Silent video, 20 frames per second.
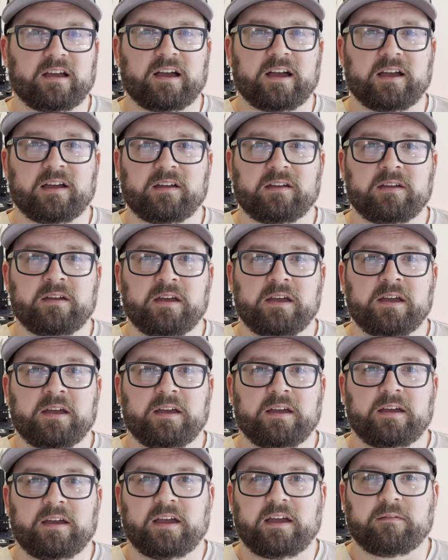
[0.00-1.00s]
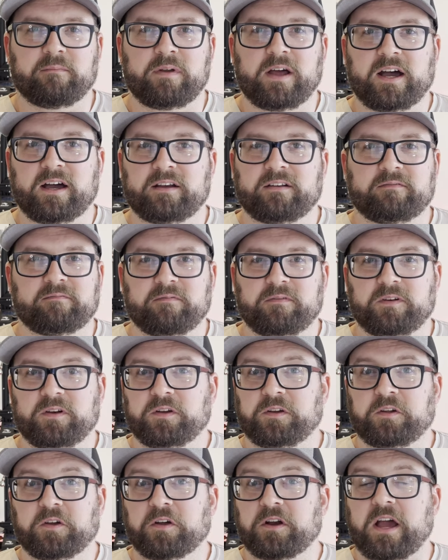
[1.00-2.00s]
I am not
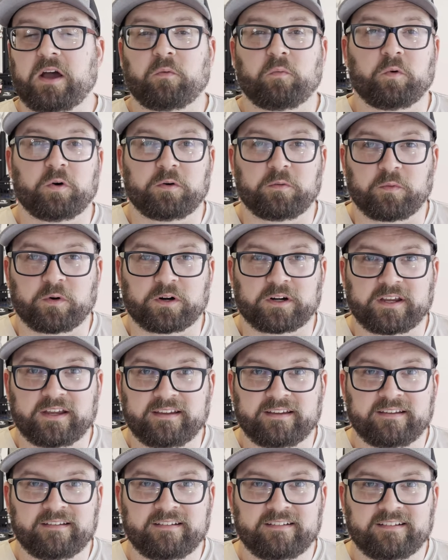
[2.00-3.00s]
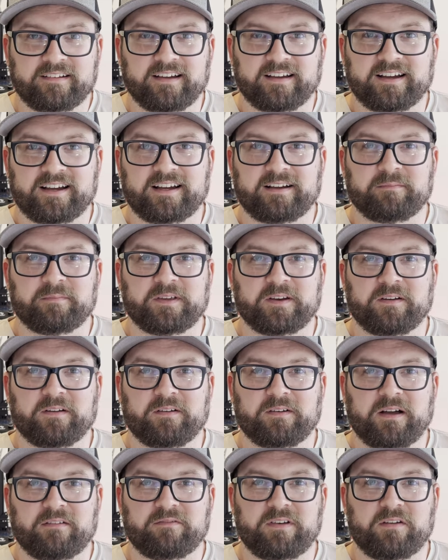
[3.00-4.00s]
good at woodworking. You
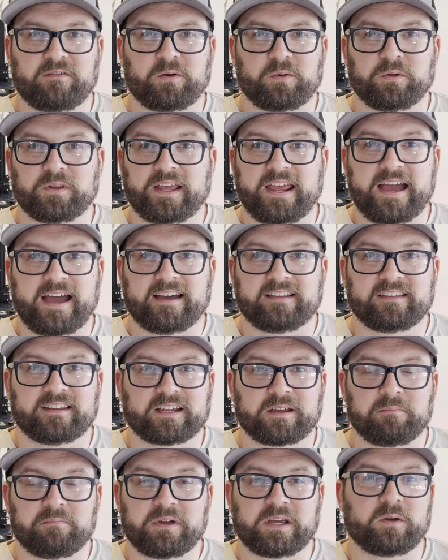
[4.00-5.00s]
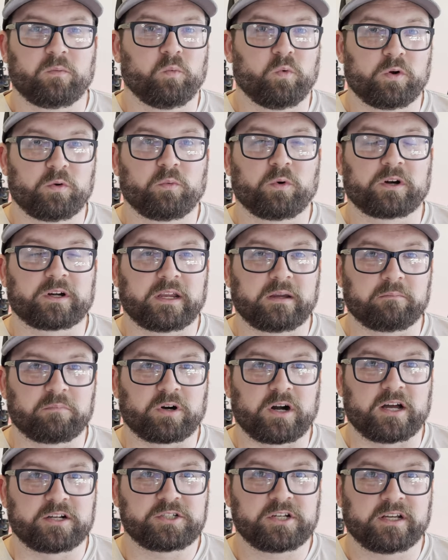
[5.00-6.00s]
know, I've never really had like a big woodworking
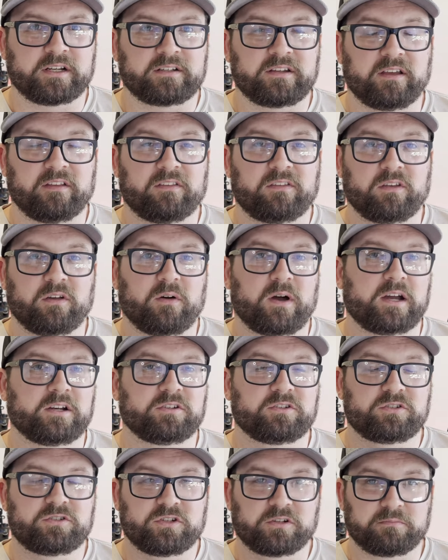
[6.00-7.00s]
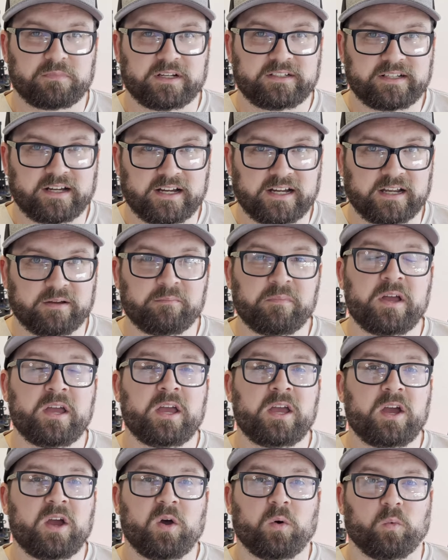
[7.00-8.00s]
project, and so I just took my time,
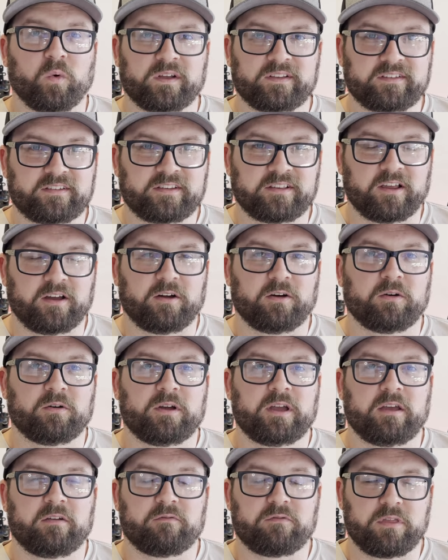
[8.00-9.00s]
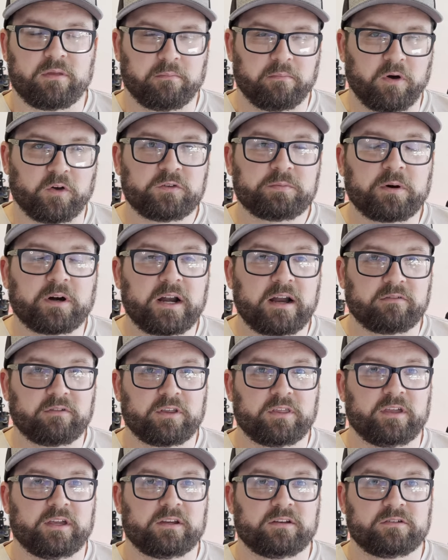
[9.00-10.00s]
went slow, and for the most part
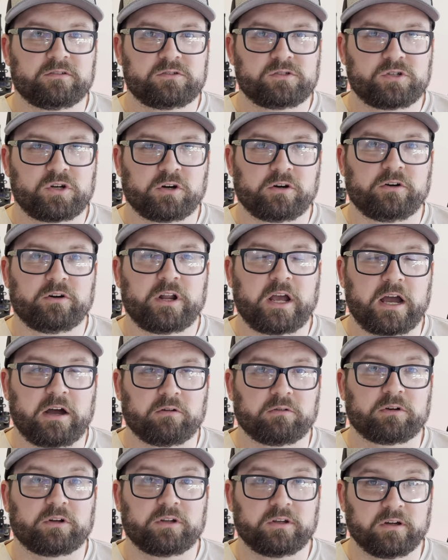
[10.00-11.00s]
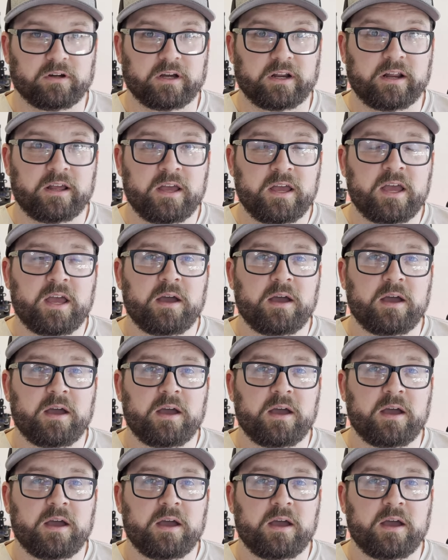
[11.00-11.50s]
everything turned out good,